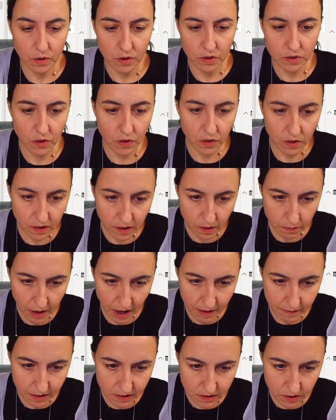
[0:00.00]
So here we
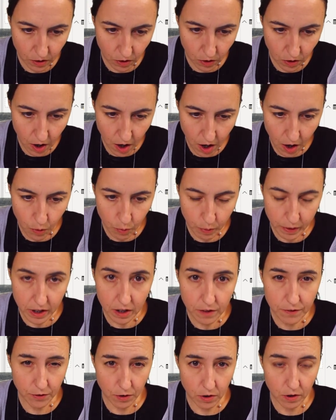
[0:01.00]
have it. So
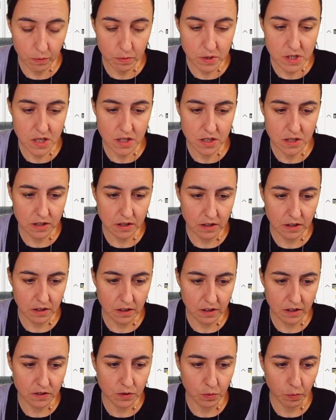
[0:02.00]
week 4, which is
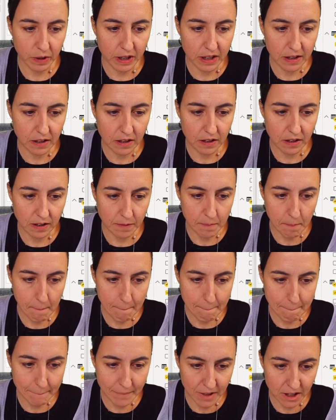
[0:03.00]
this week,
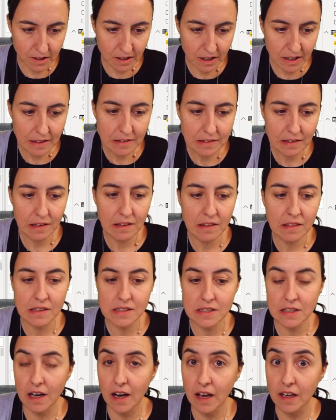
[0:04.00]
Monday 18th
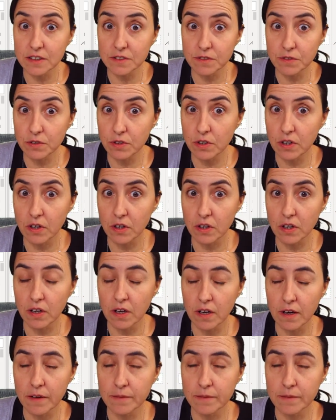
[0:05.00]
is the last for